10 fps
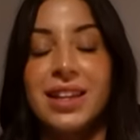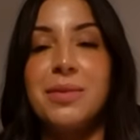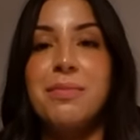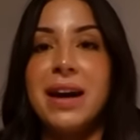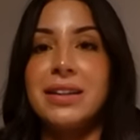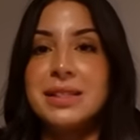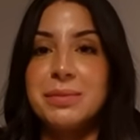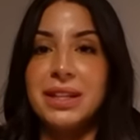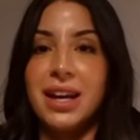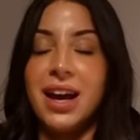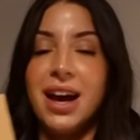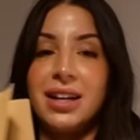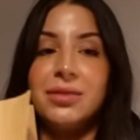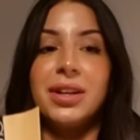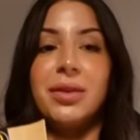The embarrassment I
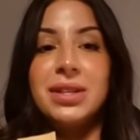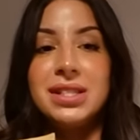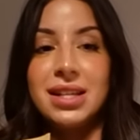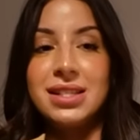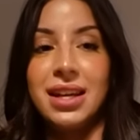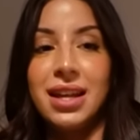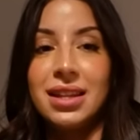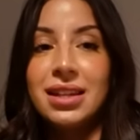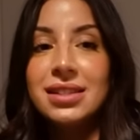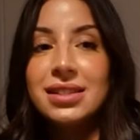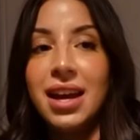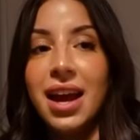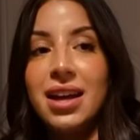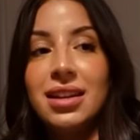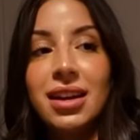had when I went down to get this
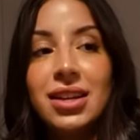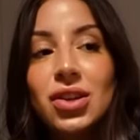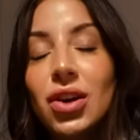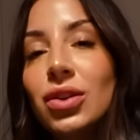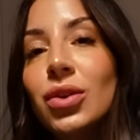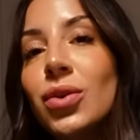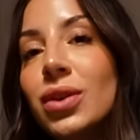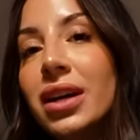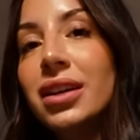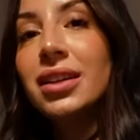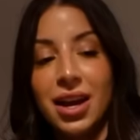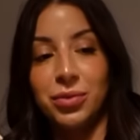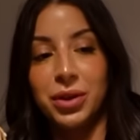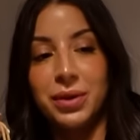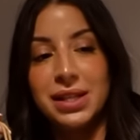and I turned the corner and
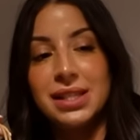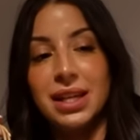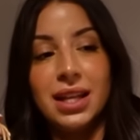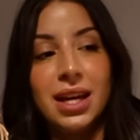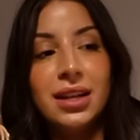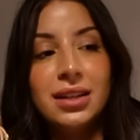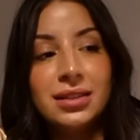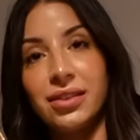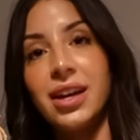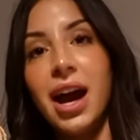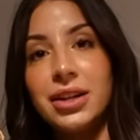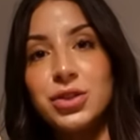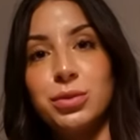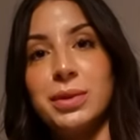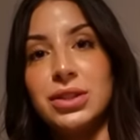what do I see there? The
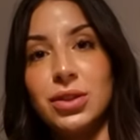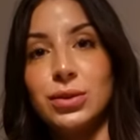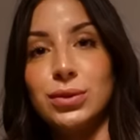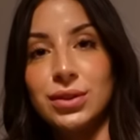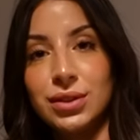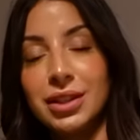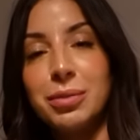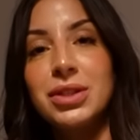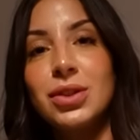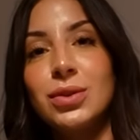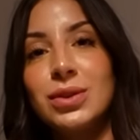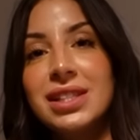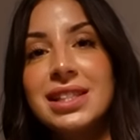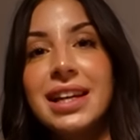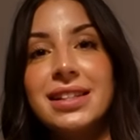actual McDonald's. The McDonald's
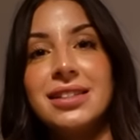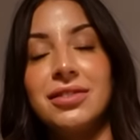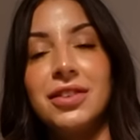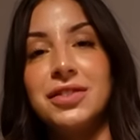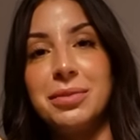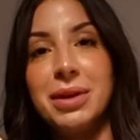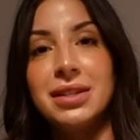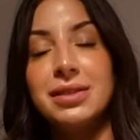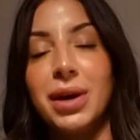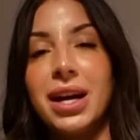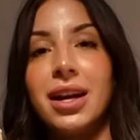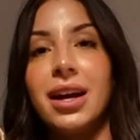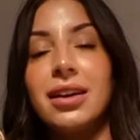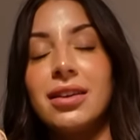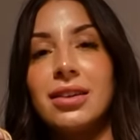is less than 50 meters away and
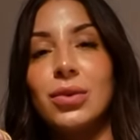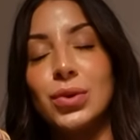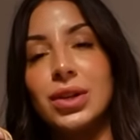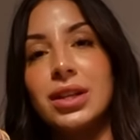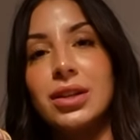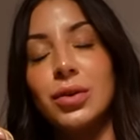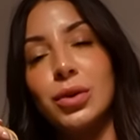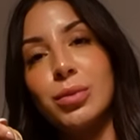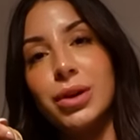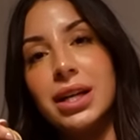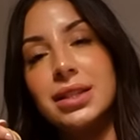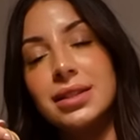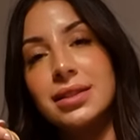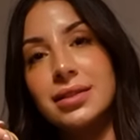I ordered it on Uber Eats.